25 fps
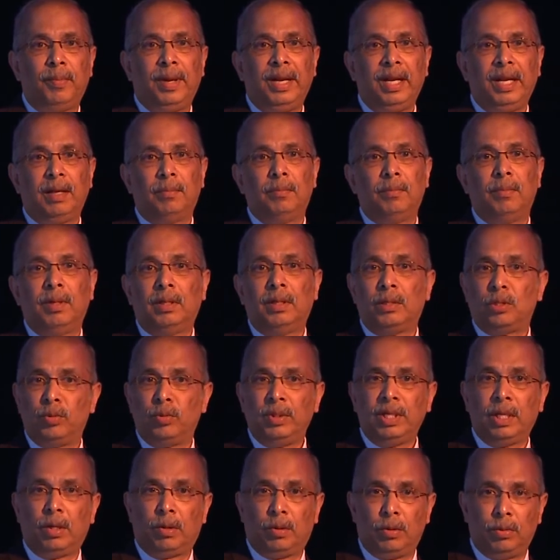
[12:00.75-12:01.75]
medium
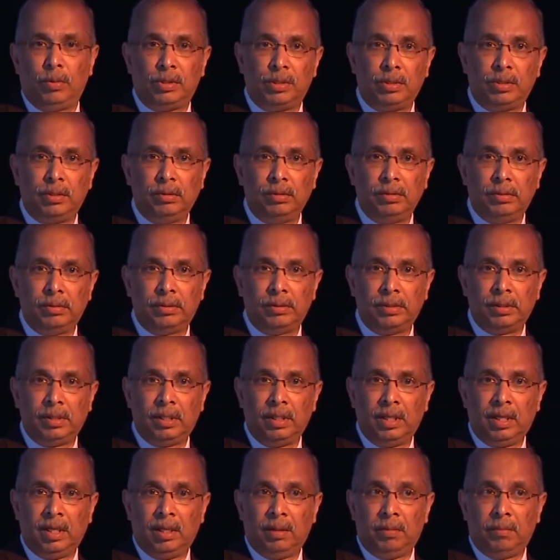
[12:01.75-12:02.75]
sweet crudes.
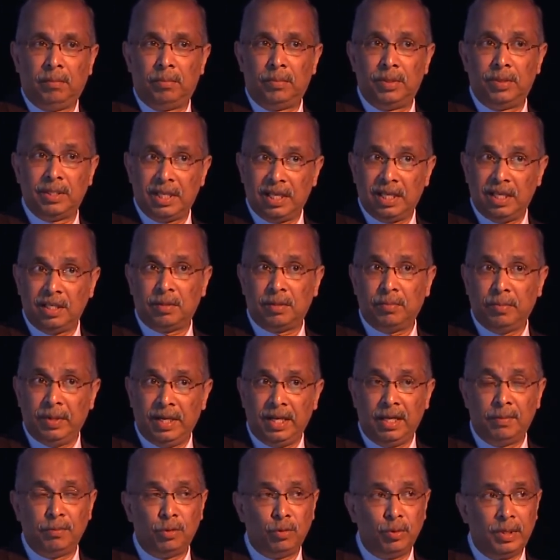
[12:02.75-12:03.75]
Brazil's
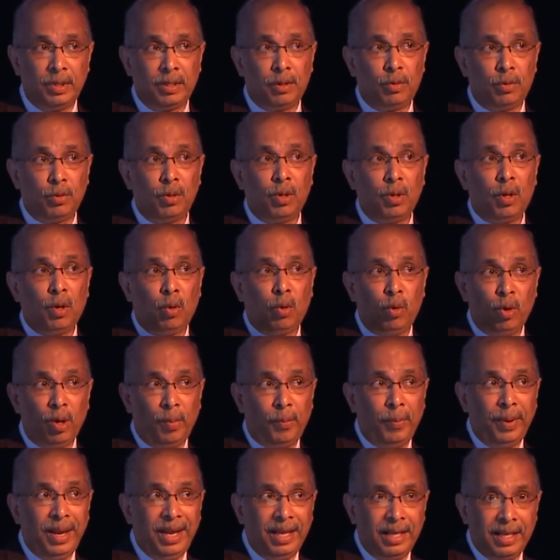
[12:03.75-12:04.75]
medium sweet crude could
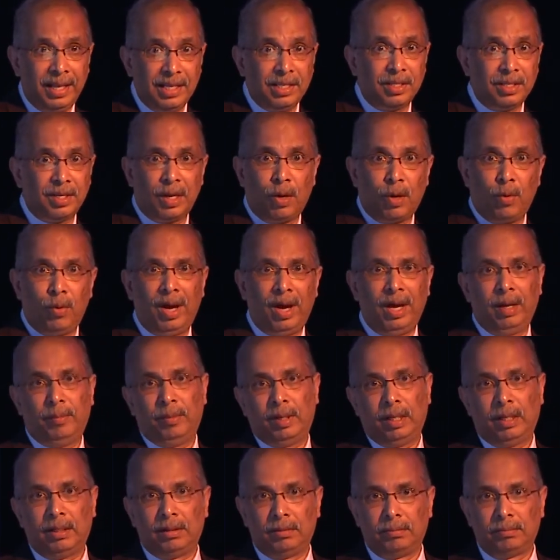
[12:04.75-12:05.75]
meet this
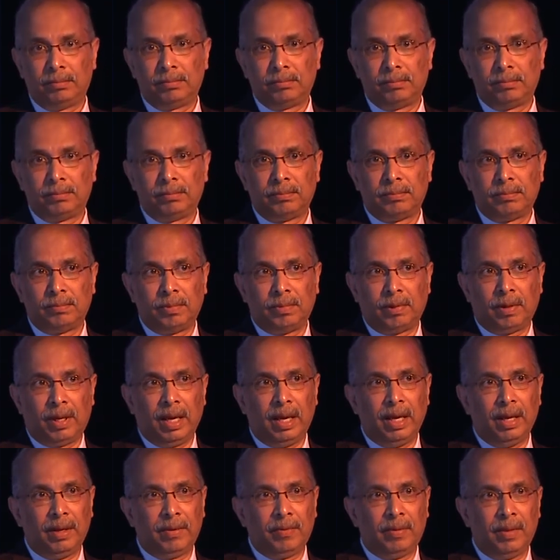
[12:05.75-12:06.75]
requirement.
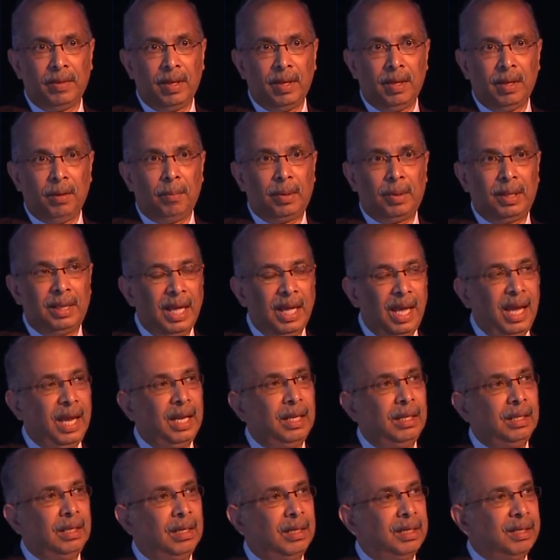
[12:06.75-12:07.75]
Okay? But
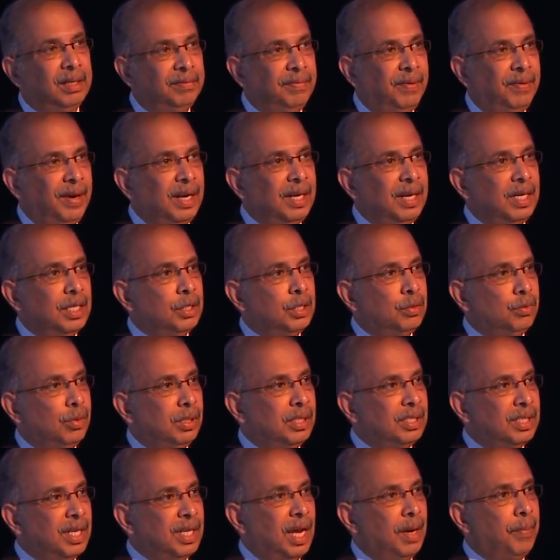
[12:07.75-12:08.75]
then the refiners will
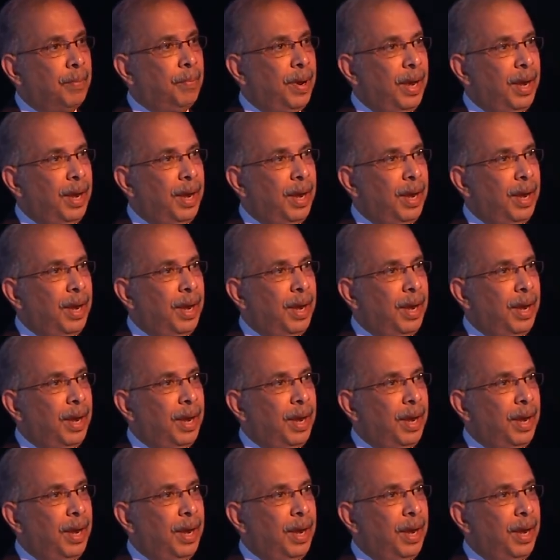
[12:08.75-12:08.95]
start